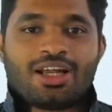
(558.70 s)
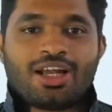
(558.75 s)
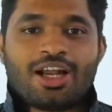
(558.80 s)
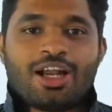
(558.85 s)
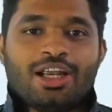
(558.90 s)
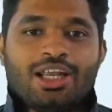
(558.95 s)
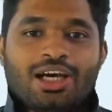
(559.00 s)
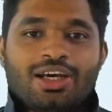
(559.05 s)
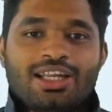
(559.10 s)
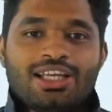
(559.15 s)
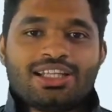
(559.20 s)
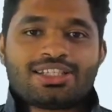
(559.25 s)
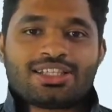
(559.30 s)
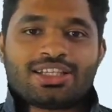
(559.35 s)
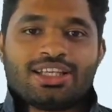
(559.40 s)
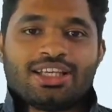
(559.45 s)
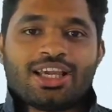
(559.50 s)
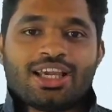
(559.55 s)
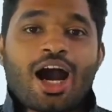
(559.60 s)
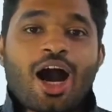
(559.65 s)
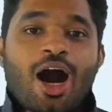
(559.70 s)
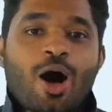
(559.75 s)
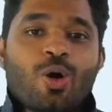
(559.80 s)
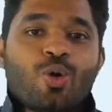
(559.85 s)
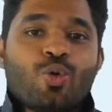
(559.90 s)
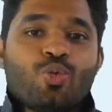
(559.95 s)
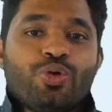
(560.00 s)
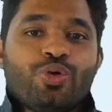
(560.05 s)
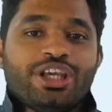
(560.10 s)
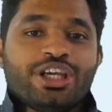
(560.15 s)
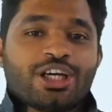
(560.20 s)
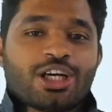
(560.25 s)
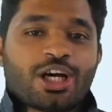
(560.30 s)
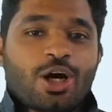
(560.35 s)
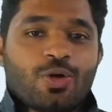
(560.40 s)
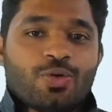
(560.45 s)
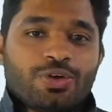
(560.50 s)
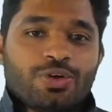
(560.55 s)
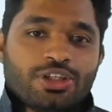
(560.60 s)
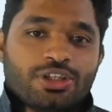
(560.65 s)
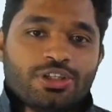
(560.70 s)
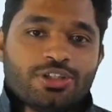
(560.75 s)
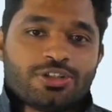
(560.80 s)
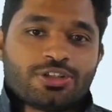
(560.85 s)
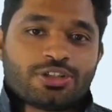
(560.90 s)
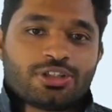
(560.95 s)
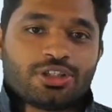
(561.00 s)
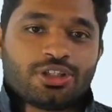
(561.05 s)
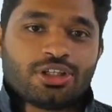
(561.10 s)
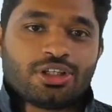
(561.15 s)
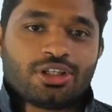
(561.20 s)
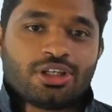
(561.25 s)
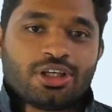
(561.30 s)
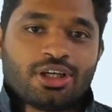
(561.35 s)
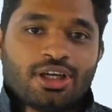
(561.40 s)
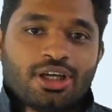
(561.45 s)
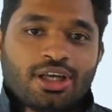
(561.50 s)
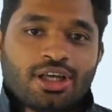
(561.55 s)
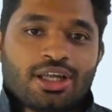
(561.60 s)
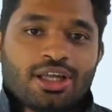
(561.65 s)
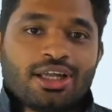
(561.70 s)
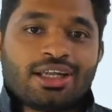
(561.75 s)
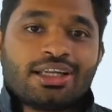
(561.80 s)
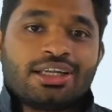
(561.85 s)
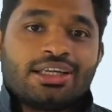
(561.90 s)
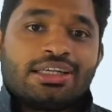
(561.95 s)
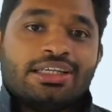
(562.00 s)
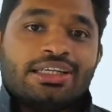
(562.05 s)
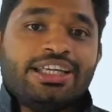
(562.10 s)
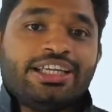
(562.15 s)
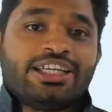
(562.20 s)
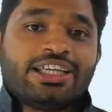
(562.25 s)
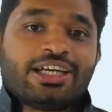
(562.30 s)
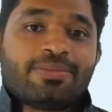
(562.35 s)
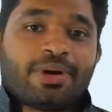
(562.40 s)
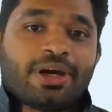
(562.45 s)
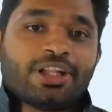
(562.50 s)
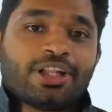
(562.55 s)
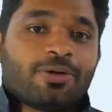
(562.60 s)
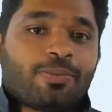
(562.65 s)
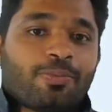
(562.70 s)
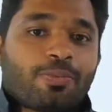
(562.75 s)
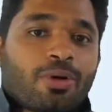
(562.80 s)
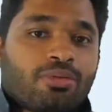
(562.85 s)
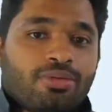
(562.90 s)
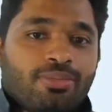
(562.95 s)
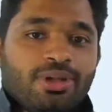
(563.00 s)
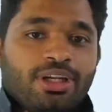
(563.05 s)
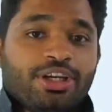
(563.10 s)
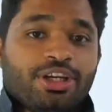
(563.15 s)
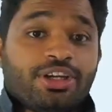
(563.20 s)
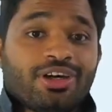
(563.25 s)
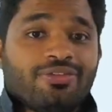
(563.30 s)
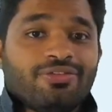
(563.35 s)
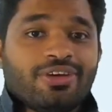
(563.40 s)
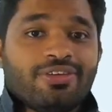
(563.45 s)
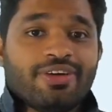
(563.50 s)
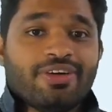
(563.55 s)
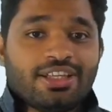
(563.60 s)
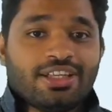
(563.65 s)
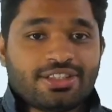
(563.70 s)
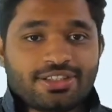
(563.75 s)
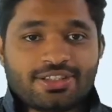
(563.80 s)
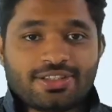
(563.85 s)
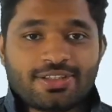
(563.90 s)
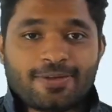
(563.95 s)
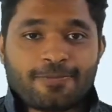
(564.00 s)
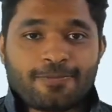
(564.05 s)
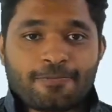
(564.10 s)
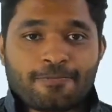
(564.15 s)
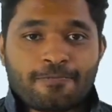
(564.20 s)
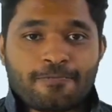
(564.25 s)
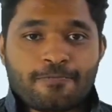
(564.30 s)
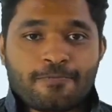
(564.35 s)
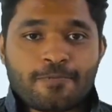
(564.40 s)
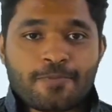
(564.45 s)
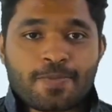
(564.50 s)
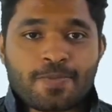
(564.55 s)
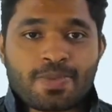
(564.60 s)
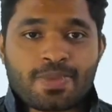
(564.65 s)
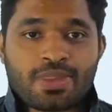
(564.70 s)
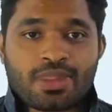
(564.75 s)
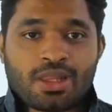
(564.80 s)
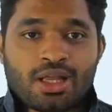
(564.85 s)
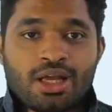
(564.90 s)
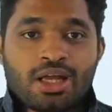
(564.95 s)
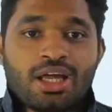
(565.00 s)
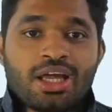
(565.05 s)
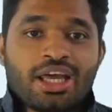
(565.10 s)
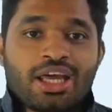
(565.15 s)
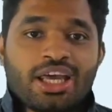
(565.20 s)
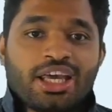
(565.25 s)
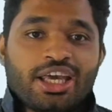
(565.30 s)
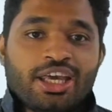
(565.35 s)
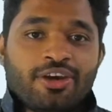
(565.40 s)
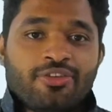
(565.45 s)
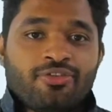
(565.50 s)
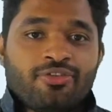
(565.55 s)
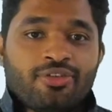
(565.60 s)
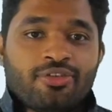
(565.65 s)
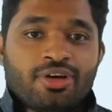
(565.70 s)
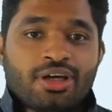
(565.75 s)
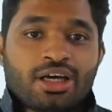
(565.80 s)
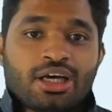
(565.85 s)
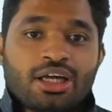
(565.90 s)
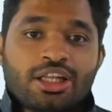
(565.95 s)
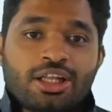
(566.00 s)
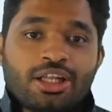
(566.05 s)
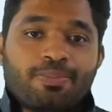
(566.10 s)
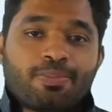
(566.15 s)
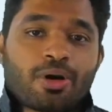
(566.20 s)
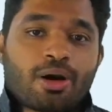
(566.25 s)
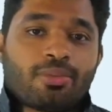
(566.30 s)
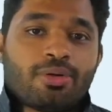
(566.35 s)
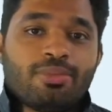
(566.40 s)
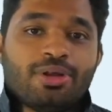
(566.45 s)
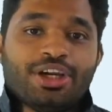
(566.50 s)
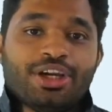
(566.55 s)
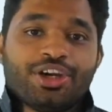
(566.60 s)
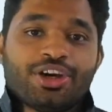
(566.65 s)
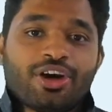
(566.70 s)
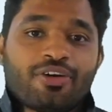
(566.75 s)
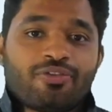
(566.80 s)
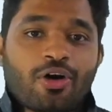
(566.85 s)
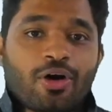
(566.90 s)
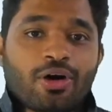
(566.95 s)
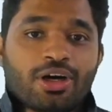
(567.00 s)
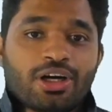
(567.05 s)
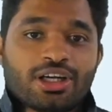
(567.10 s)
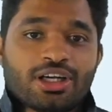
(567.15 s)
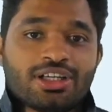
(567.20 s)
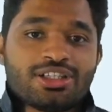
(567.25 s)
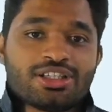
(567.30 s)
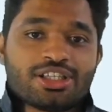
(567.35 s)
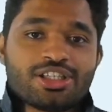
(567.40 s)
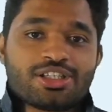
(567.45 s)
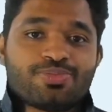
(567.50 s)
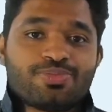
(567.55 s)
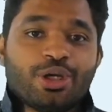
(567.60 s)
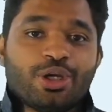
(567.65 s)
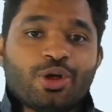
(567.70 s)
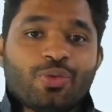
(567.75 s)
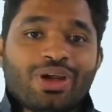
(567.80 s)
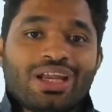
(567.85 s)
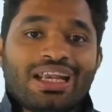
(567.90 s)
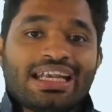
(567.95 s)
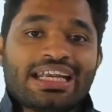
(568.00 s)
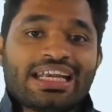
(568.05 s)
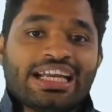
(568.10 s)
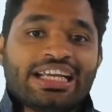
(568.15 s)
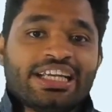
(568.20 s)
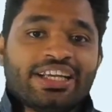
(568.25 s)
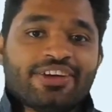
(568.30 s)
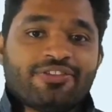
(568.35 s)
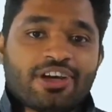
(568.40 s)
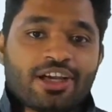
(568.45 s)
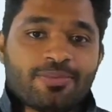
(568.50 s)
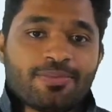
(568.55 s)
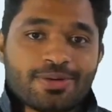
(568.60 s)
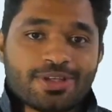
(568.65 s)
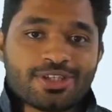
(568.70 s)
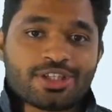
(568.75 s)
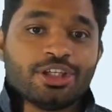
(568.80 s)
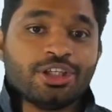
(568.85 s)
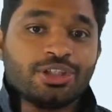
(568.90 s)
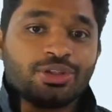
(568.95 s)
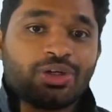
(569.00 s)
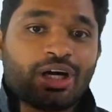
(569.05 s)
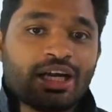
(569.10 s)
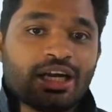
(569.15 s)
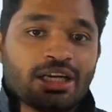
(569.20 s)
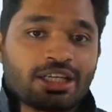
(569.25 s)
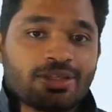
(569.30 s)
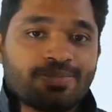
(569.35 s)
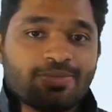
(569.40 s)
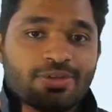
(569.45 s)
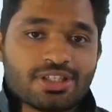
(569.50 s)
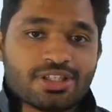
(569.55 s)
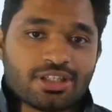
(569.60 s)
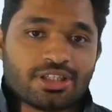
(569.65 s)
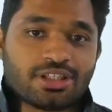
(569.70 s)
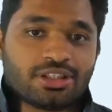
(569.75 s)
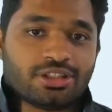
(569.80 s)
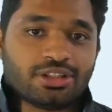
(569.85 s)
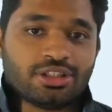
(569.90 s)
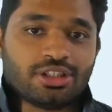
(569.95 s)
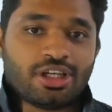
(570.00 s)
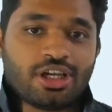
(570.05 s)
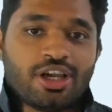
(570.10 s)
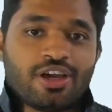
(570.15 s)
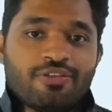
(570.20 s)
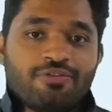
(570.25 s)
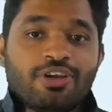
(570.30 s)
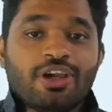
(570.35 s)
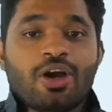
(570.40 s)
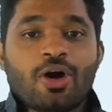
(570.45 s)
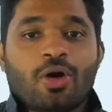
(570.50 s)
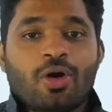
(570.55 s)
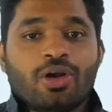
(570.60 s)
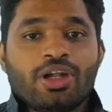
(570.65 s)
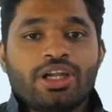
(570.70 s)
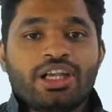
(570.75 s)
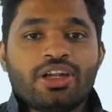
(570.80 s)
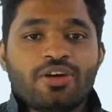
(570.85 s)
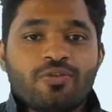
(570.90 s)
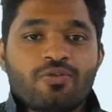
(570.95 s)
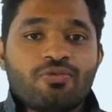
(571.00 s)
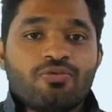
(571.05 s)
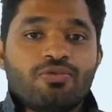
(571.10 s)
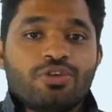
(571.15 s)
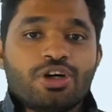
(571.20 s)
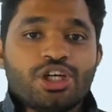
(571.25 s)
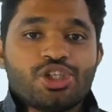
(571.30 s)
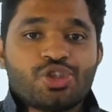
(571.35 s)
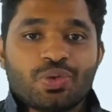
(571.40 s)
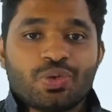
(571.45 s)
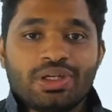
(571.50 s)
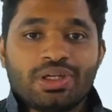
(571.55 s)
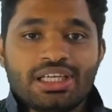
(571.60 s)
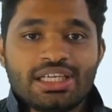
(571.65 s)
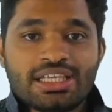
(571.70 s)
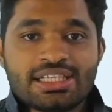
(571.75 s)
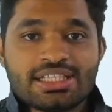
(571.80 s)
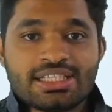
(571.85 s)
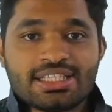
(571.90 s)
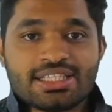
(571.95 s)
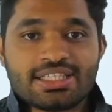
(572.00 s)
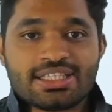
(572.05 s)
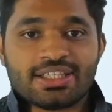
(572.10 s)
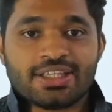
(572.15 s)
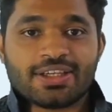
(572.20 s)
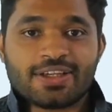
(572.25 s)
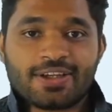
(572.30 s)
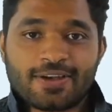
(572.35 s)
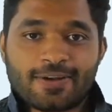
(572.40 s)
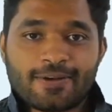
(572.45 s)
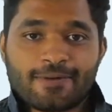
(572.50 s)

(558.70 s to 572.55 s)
Now let's see how we accountants determine the probability of events. If the probability of occurrence is between 95% to 100%, we call it virtually certain.